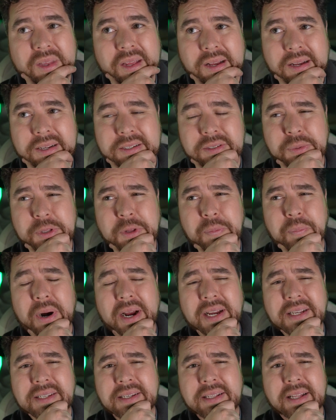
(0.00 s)
Because with the
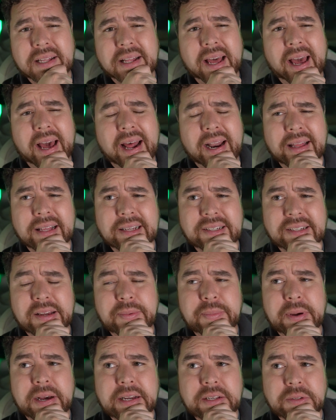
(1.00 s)
pricing that they had of the
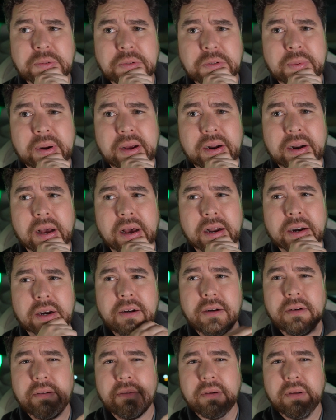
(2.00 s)
semis was around 100,
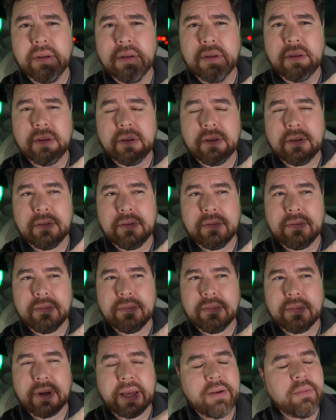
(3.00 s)
and
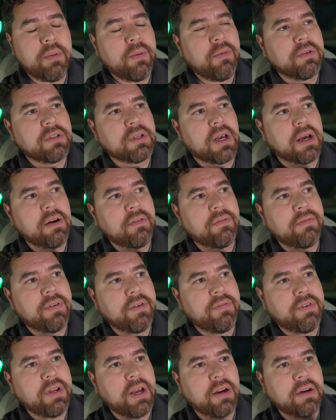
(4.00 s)
I can't remember, it was
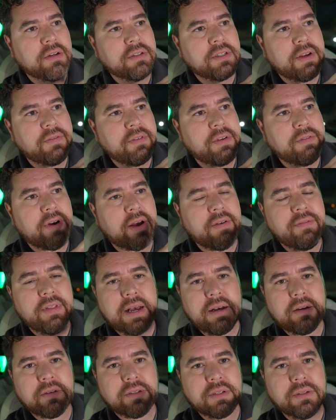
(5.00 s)
150,
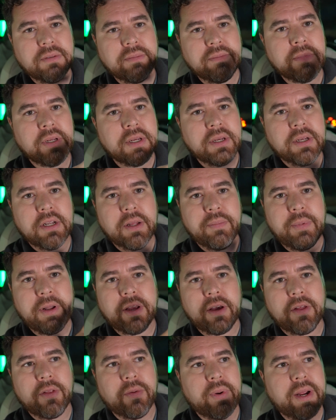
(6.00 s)
175,000,
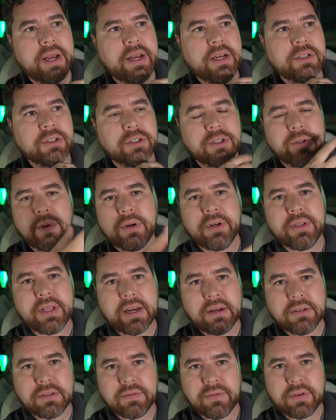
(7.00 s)
depending on the range, or
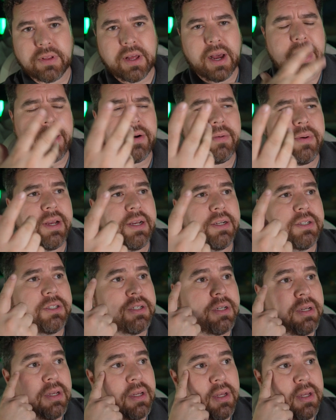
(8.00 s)
200,000 for the higher range.